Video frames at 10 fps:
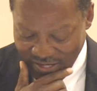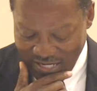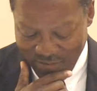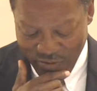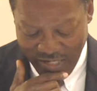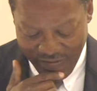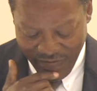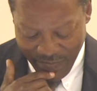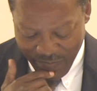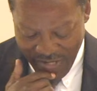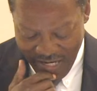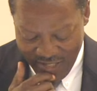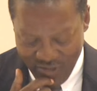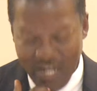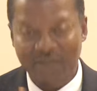And I'm reading from
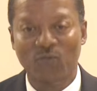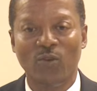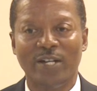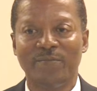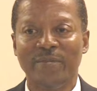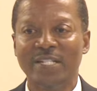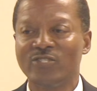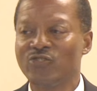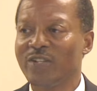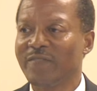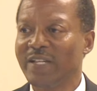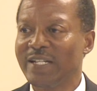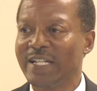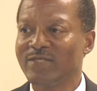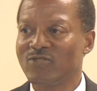paragraph 1. Ministry of
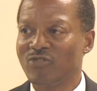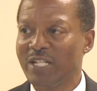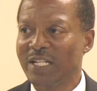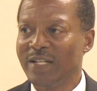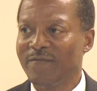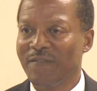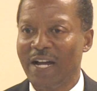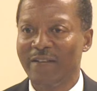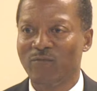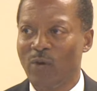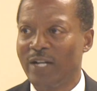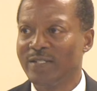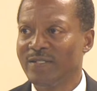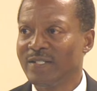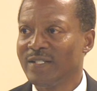Healing
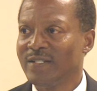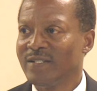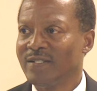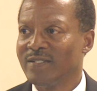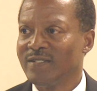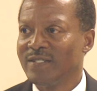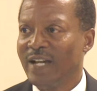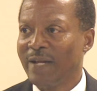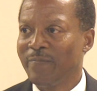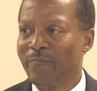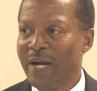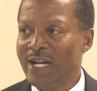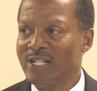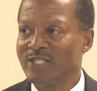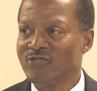351 and
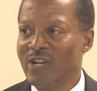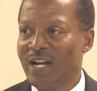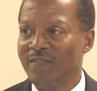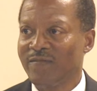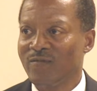paragraph